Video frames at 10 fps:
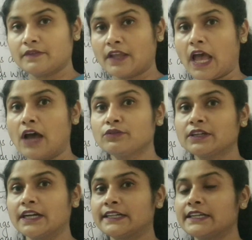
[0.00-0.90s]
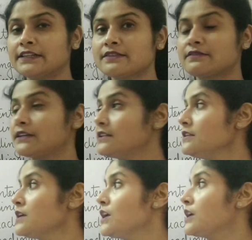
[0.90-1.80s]
How the content is
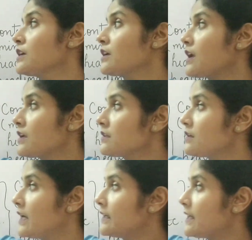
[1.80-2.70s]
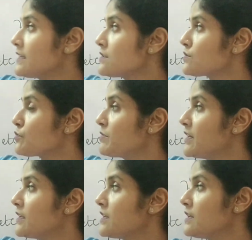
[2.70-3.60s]
written? It is to be
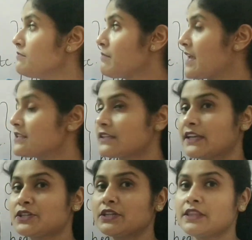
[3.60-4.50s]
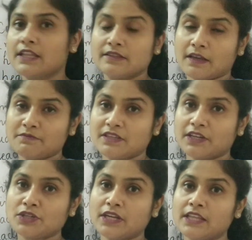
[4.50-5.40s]
written in main section, then
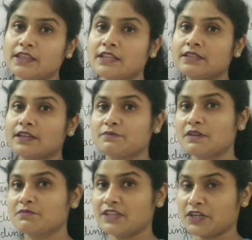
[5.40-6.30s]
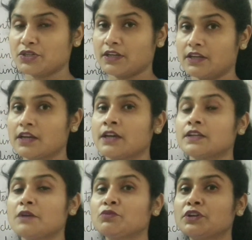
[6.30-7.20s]
subsection and then sub-subsection.
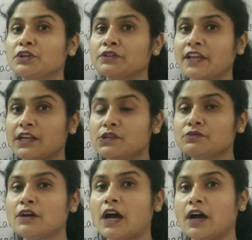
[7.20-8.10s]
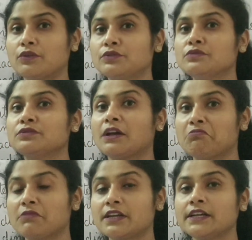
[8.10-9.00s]
Now I'm going to tell you how to
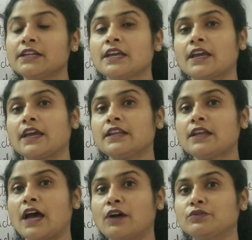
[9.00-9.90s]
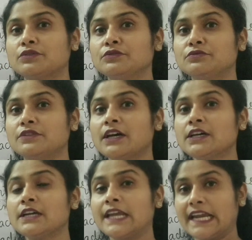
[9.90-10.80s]
number it and how to do
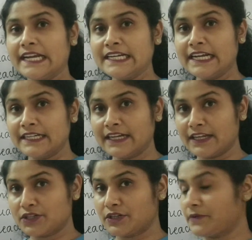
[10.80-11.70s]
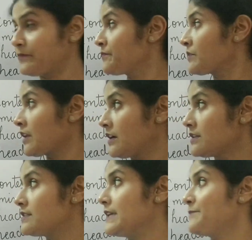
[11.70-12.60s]
the indentation.
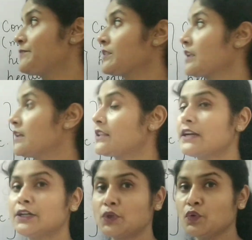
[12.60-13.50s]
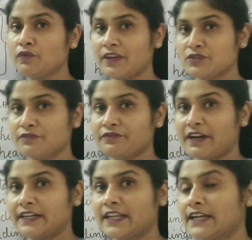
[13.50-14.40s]
See, there are 2 ways of
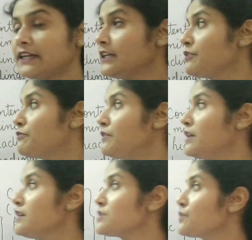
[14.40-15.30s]
writing it. First,